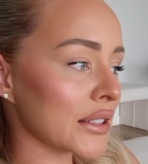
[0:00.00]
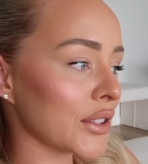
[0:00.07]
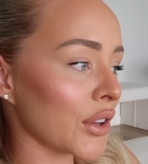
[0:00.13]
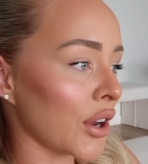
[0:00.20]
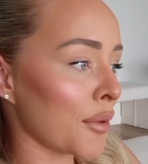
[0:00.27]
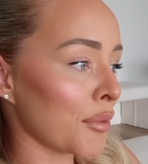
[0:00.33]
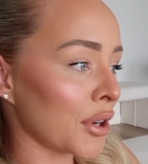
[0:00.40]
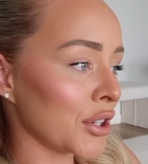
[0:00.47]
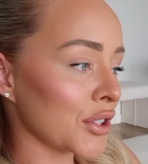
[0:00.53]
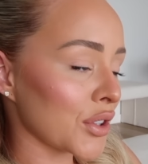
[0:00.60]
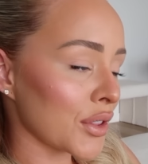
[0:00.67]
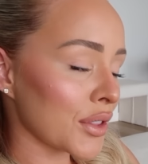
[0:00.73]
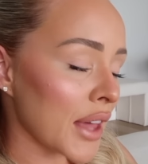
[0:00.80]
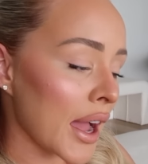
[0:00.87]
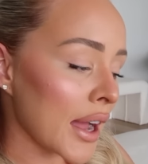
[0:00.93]
So I'm gonna
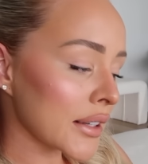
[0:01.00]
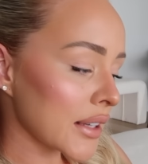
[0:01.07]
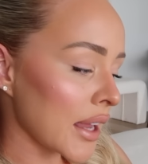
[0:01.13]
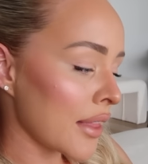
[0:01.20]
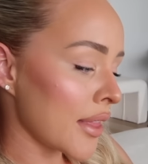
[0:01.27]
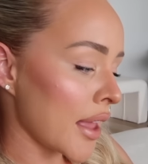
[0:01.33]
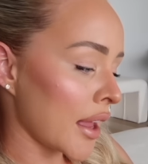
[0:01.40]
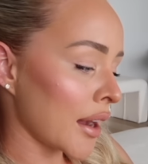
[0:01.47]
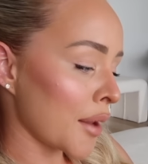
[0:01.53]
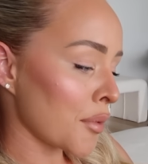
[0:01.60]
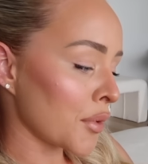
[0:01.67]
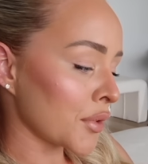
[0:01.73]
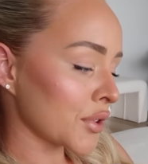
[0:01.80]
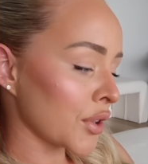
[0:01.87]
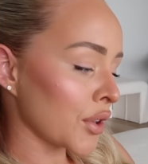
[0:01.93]
do that, and then I'm
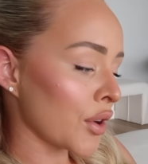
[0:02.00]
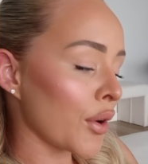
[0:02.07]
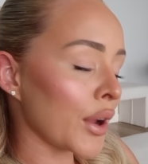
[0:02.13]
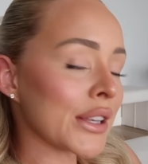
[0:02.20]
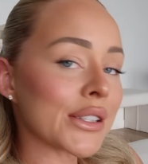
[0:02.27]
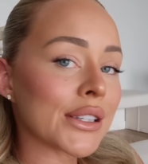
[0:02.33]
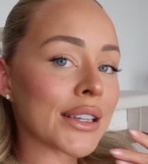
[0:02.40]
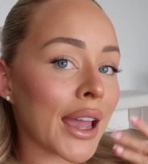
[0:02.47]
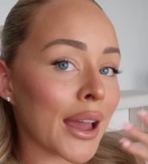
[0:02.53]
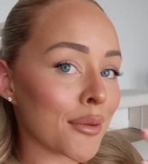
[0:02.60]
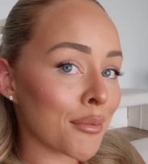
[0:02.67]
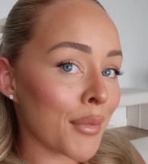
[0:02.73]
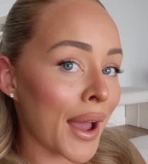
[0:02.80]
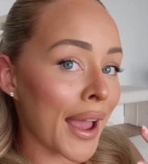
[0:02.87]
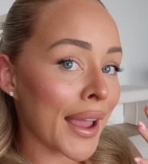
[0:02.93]
also going to get
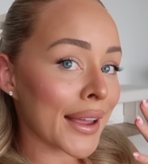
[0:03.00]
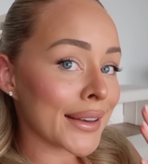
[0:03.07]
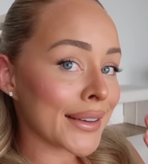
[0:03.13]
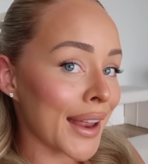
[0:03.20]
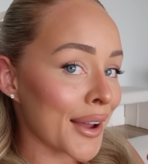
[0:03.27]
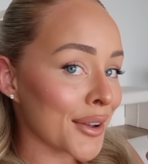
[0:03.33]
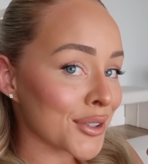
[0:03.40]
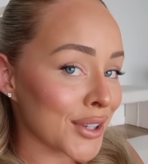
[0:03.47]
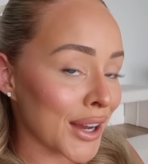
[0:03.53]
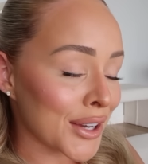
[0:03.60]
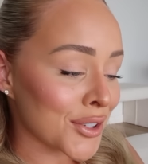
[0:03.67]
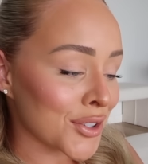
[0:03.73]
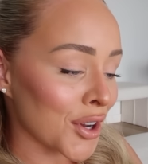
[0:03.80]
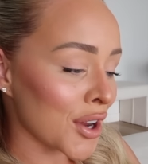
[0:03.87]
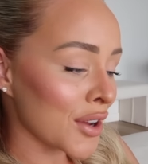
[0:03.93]
my nails
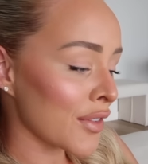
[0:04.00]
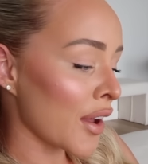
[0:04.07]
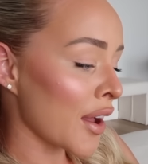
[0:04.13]
changed over.